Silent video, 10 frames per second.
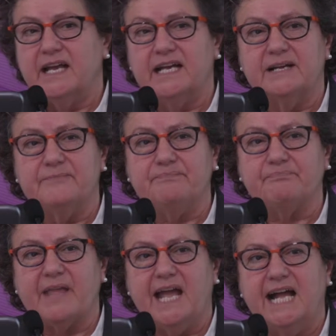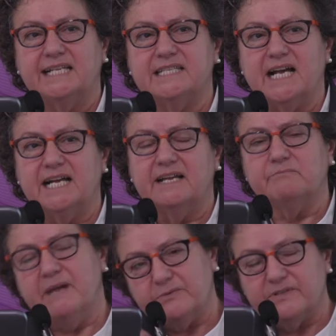And I
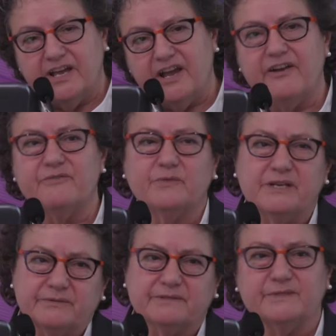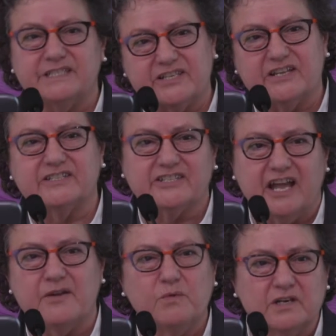met with her and we started to
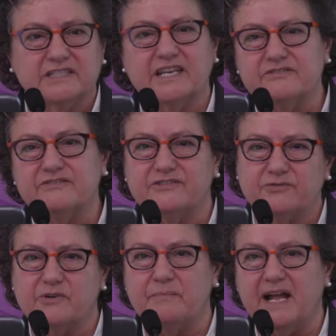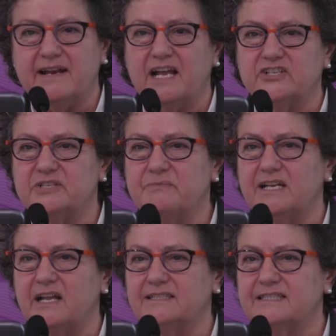kind of work together and talk about how she
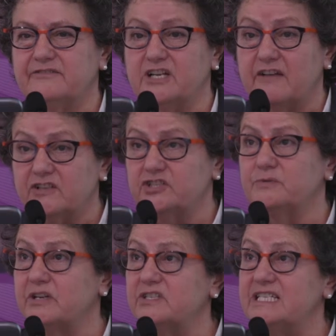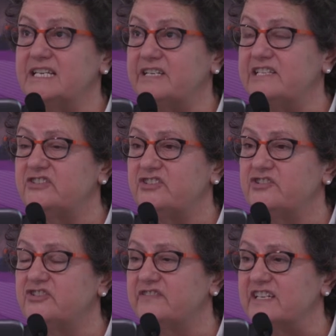might like to live her life, because she was going to leave an
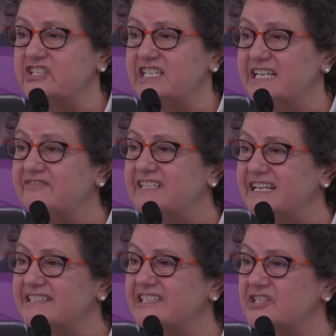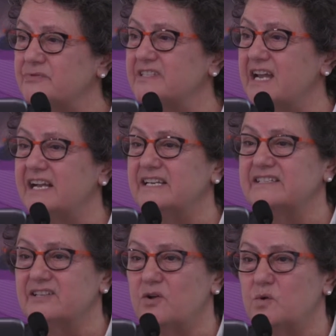institution that she'd lived in since she was 9
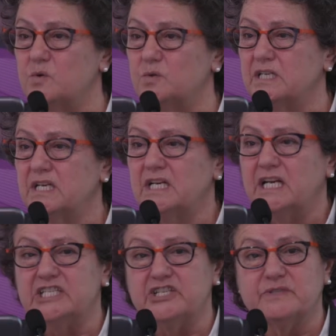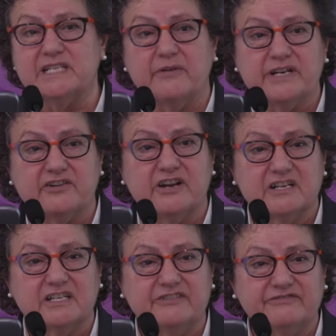years old, and she was now in her
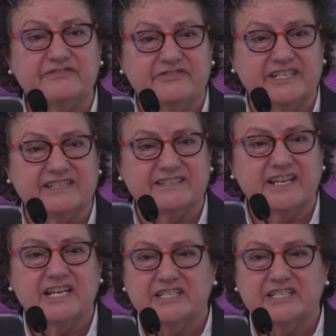early 50s.